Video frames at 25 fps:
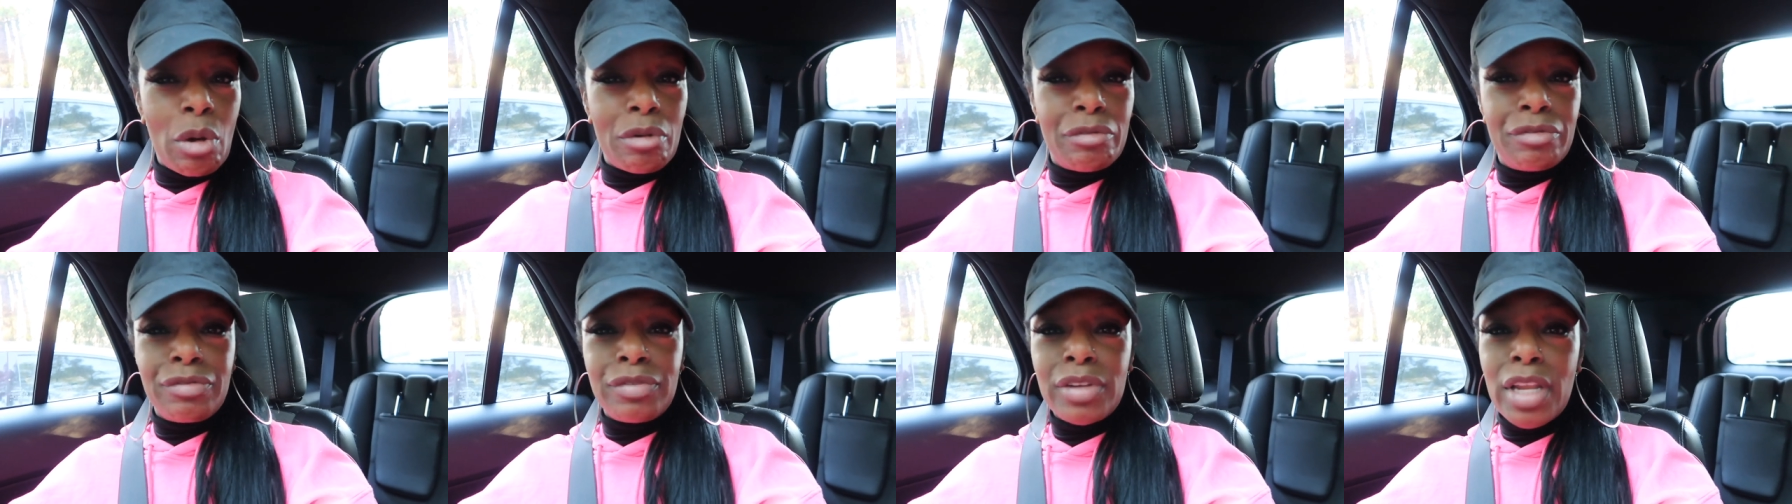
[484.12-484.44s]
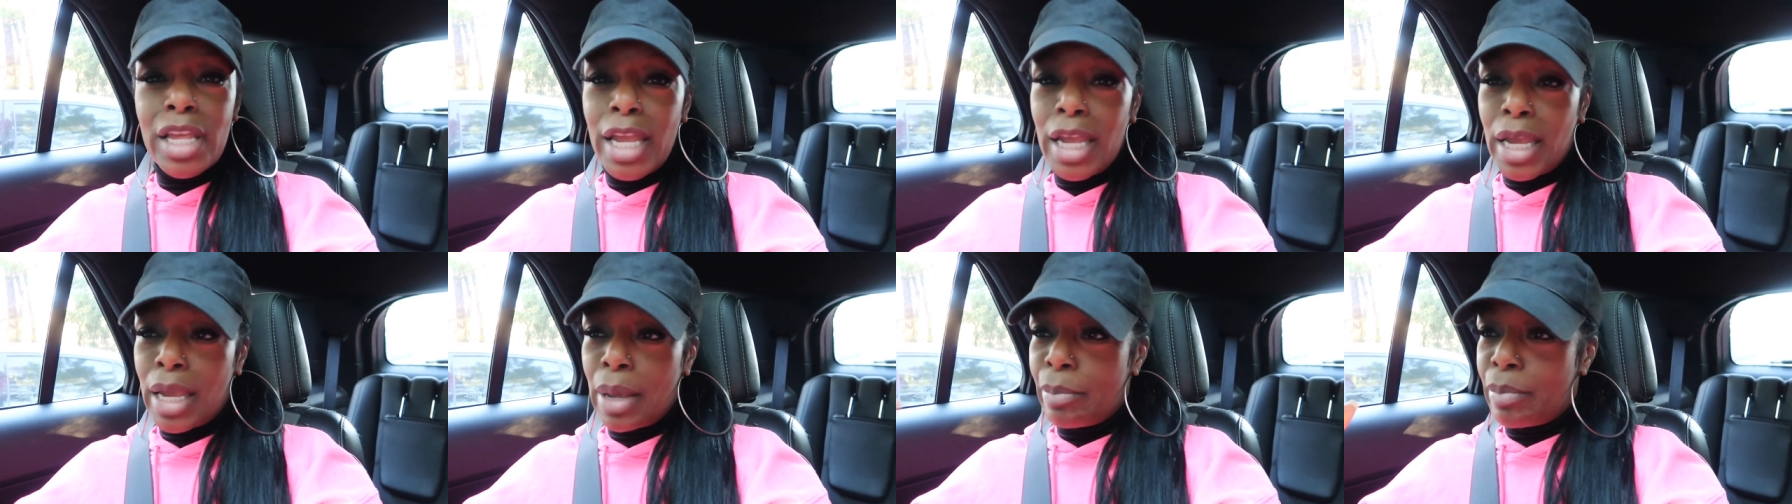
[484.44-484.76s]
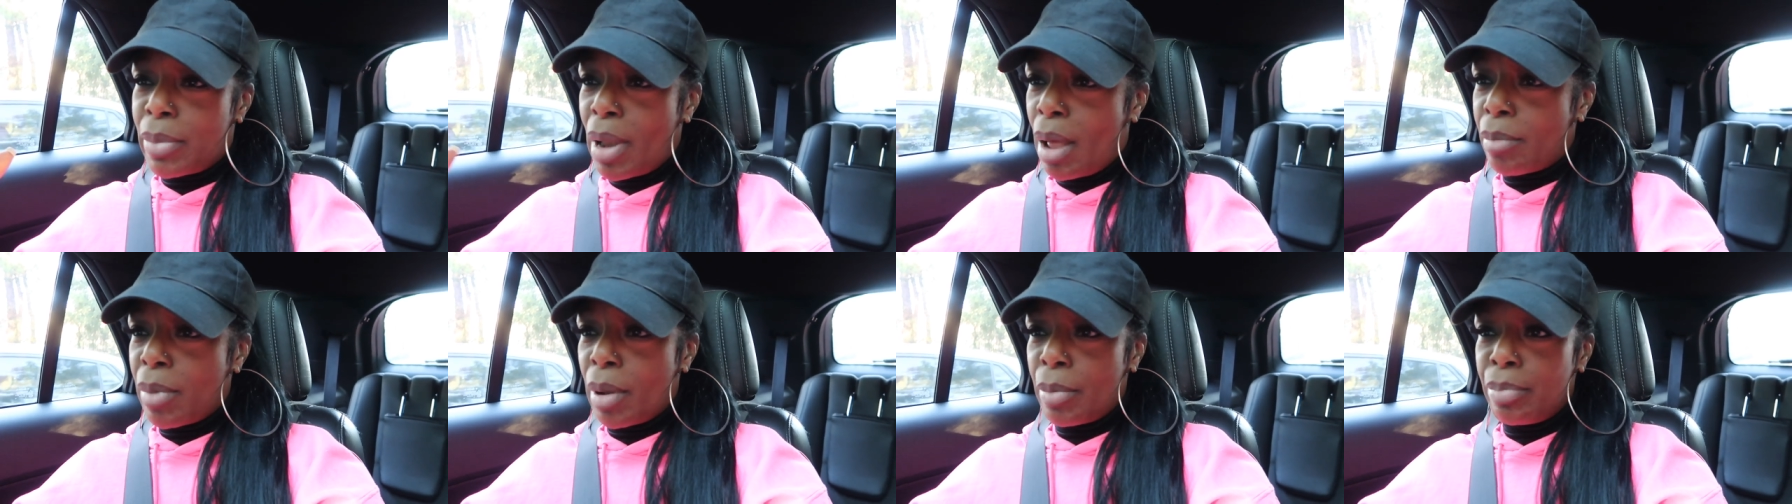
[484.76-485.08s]
on fleek
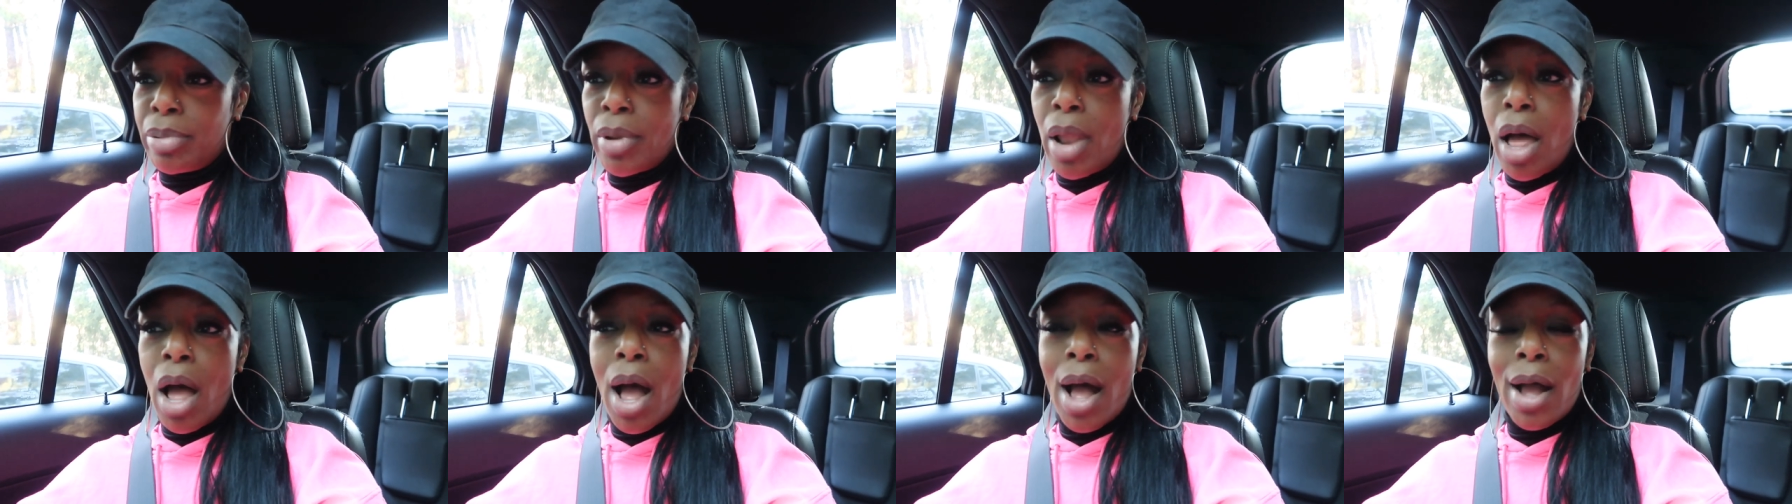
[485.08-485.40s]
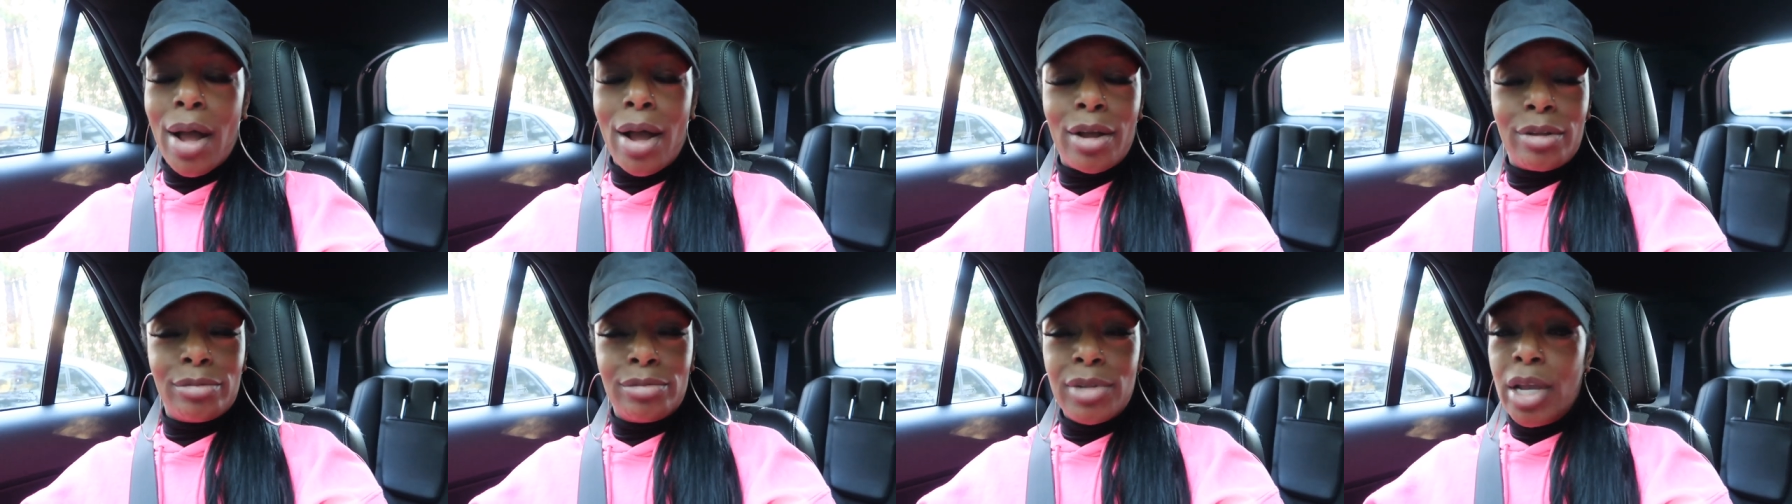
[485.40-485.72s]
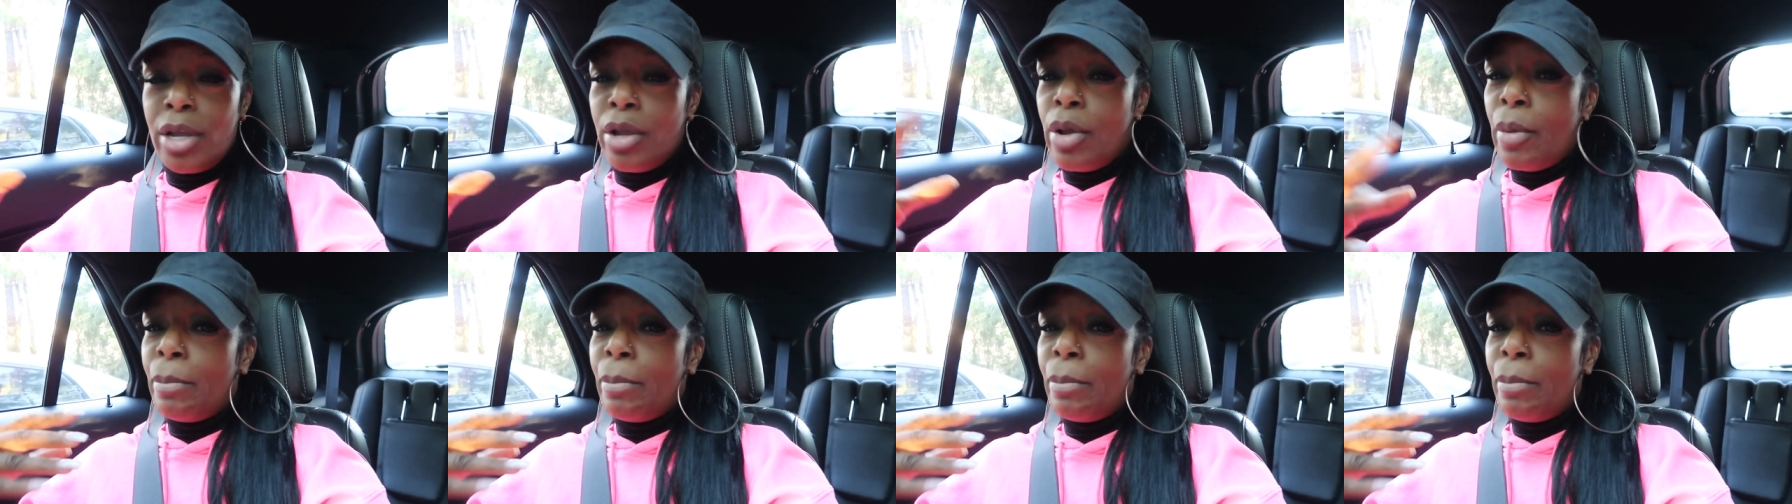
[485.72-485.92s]
and blah, blah, blah.